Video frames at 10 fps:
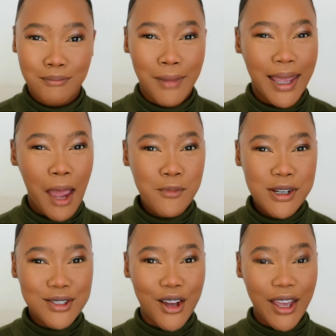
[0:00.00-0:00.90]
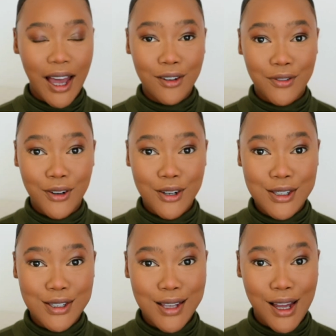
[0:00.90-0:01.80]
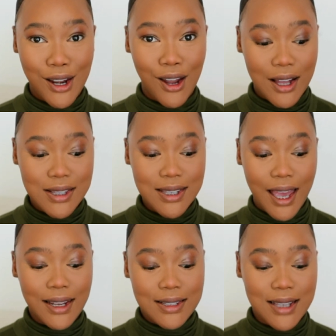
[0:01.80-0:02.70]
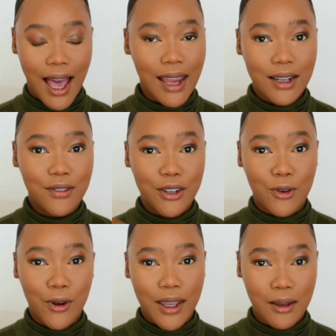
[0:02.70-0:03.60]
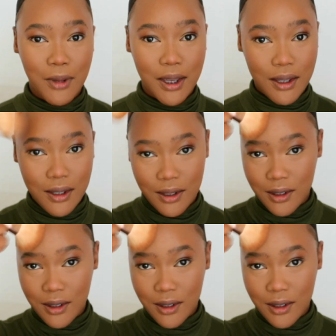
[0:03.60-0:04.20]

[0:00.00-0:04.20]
My camera is going out of focus a lot and it's kind of annoying me.